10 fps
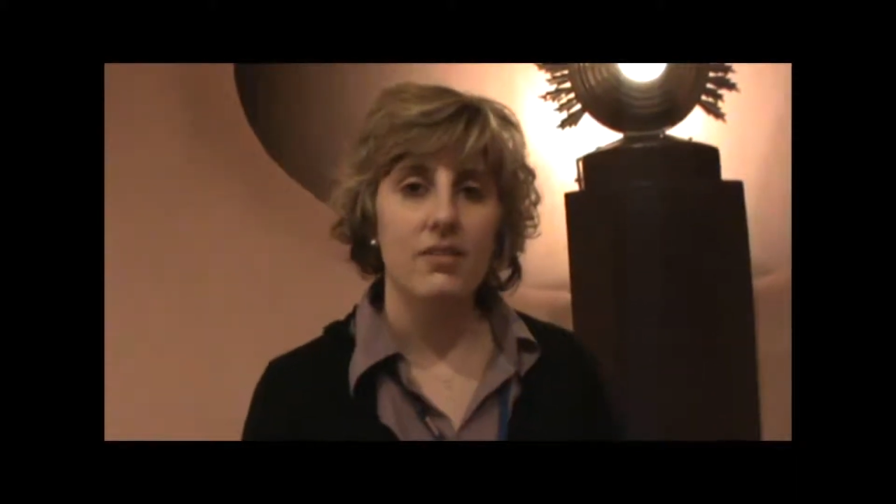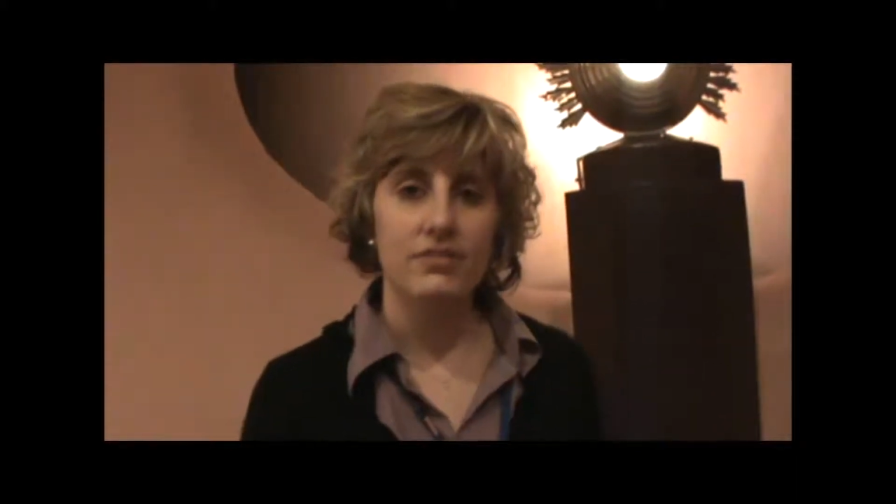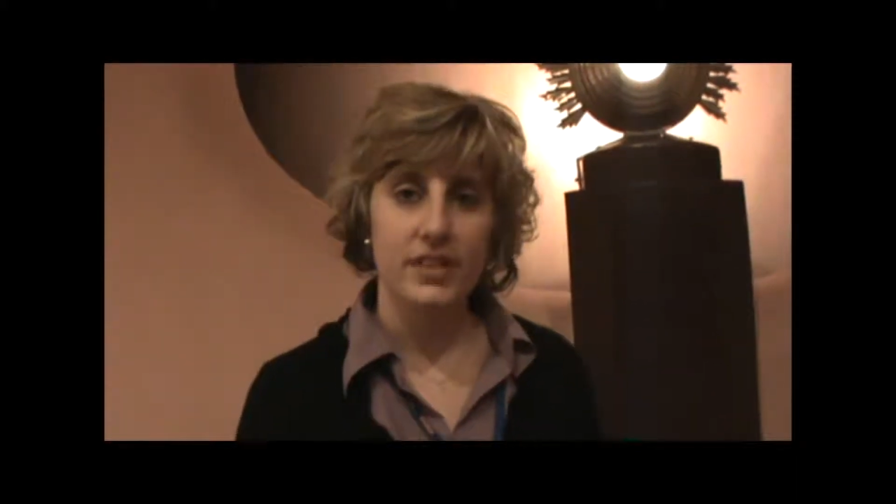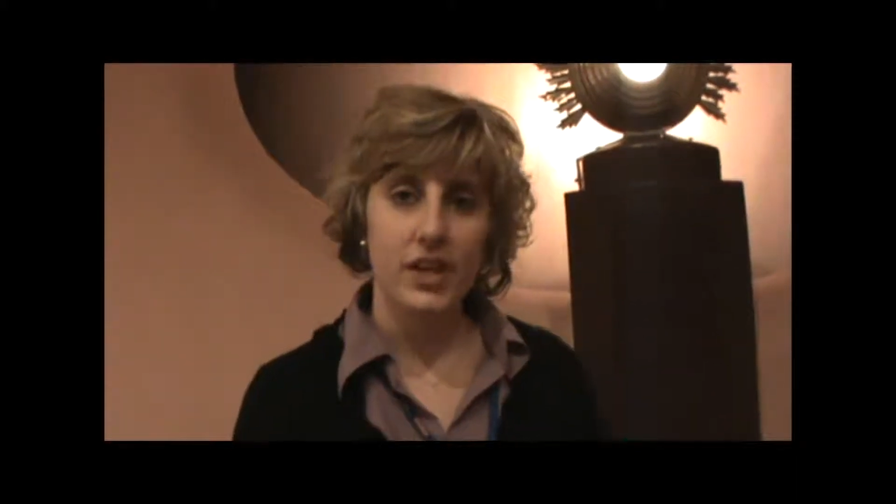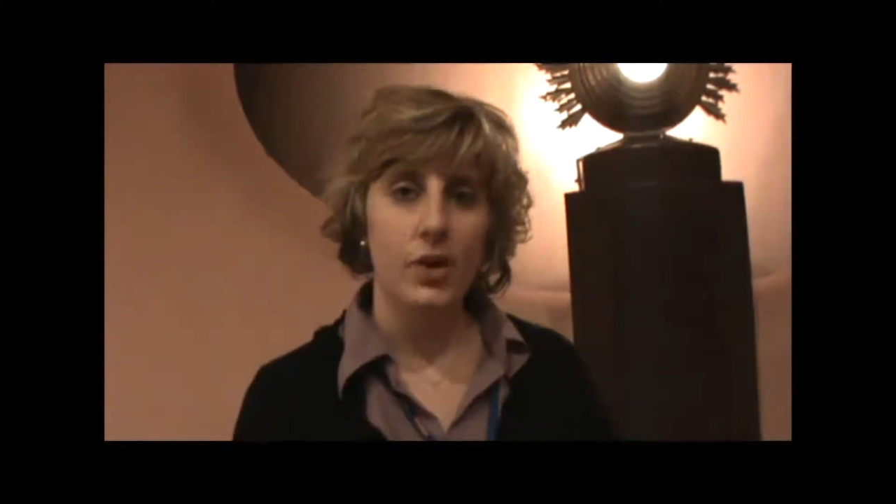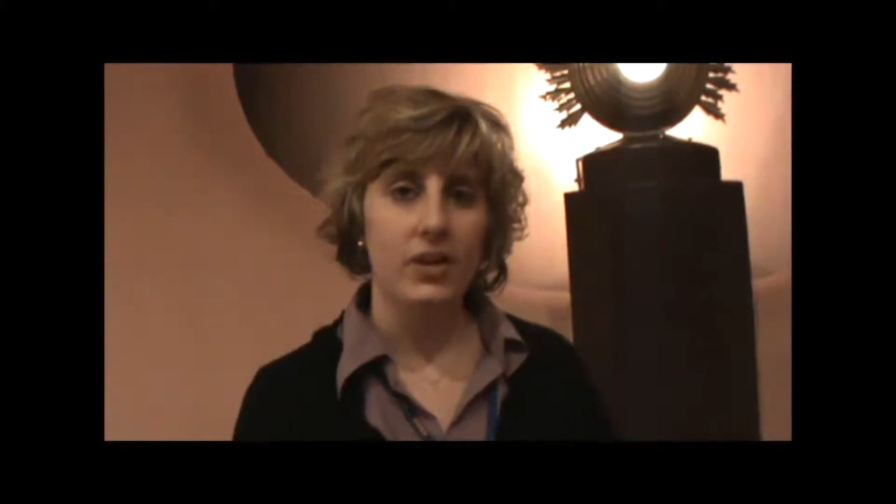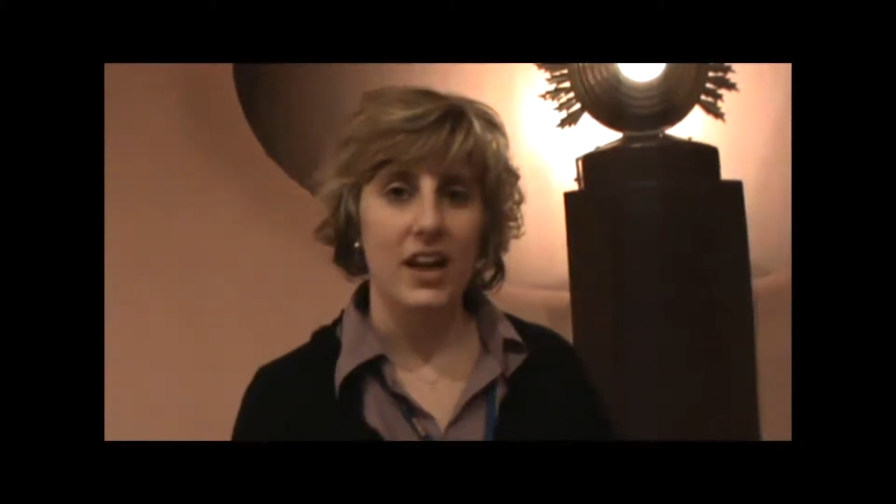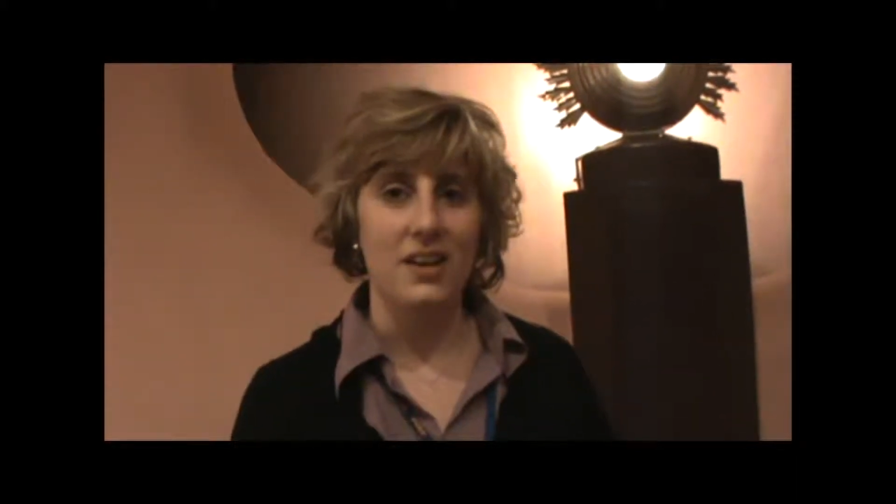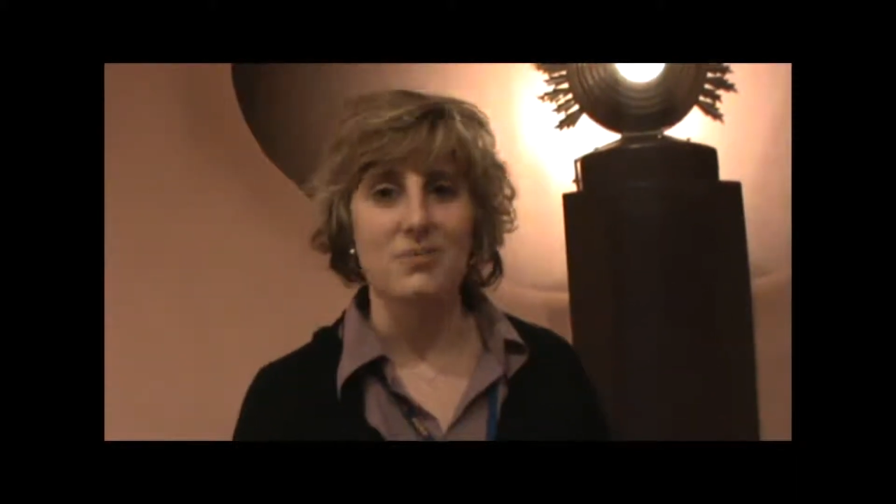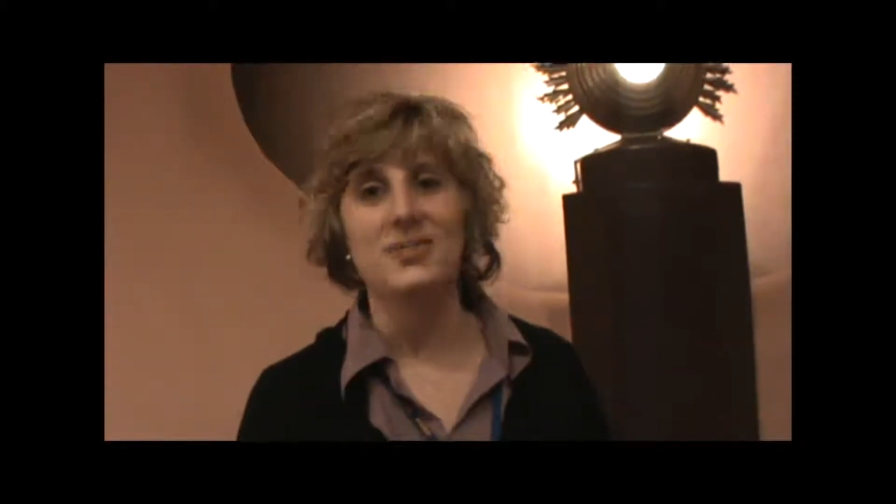of video
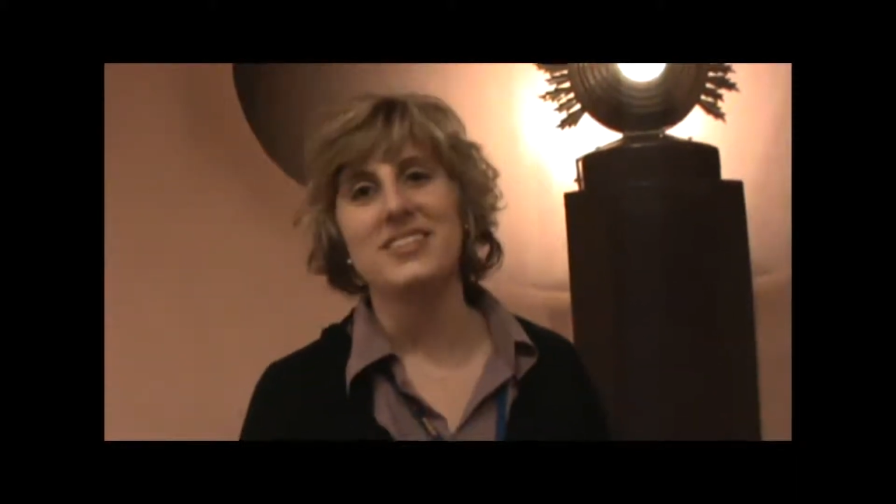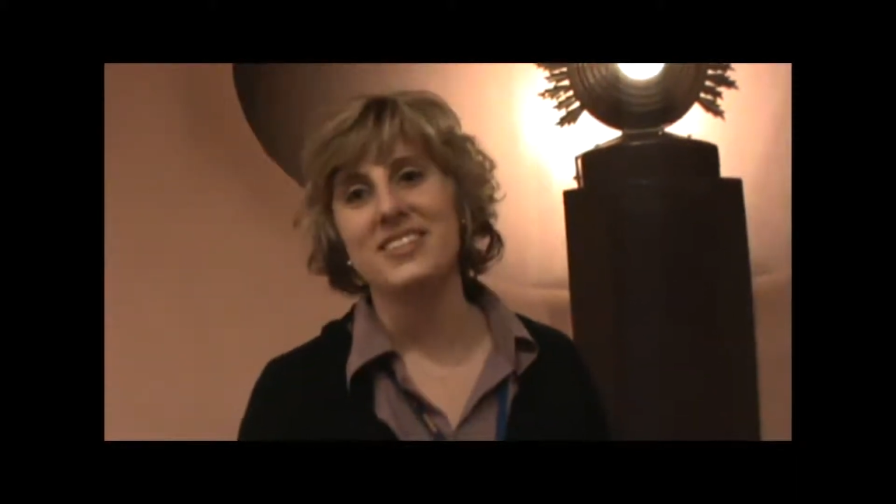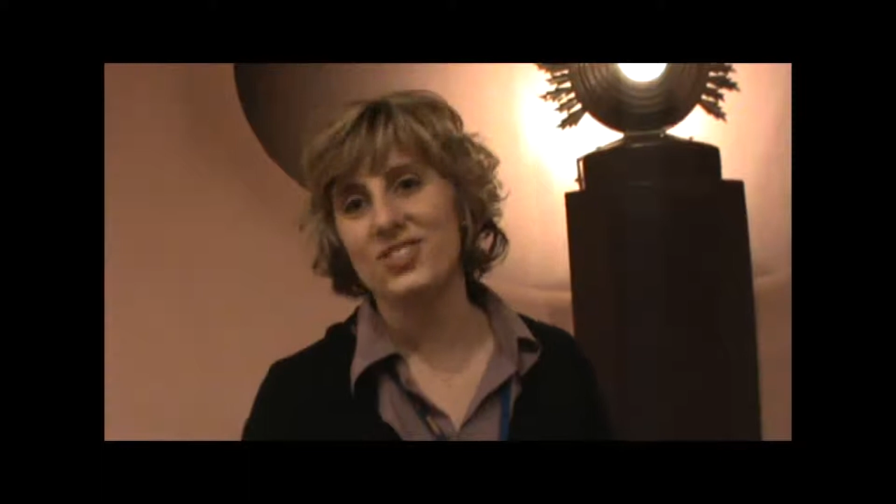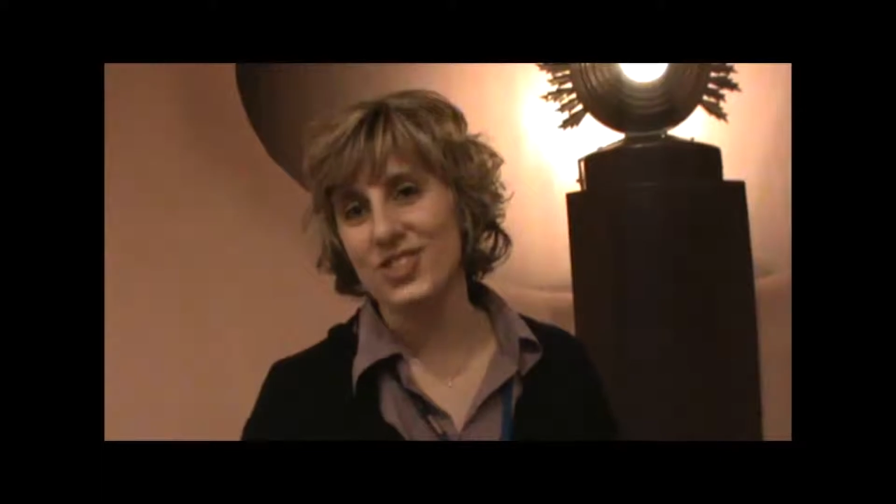games is